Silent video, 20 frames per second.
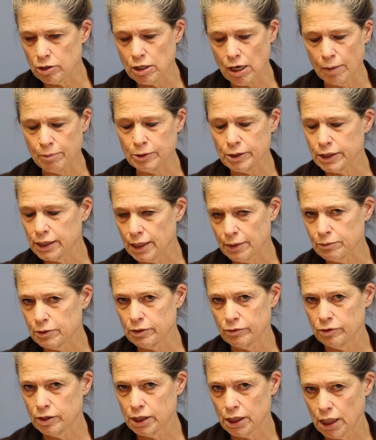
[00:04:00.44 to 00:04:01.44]
couple steps
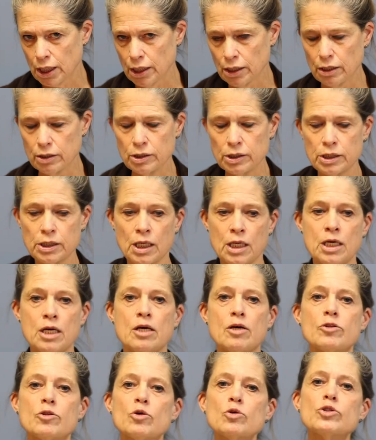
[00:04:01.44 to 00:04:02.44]
of stairs.
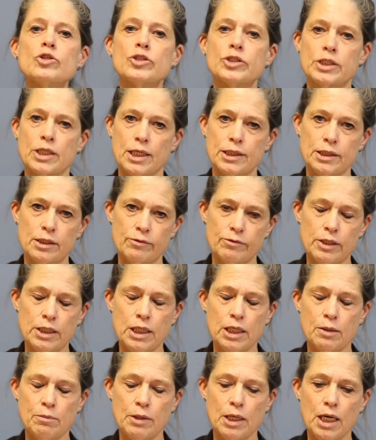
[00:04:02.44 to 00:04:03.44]
Those are signs of
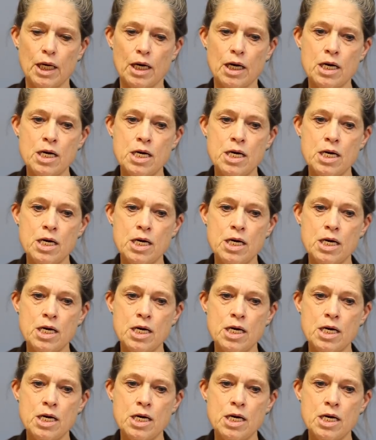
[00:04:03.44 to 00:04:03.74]
anemia.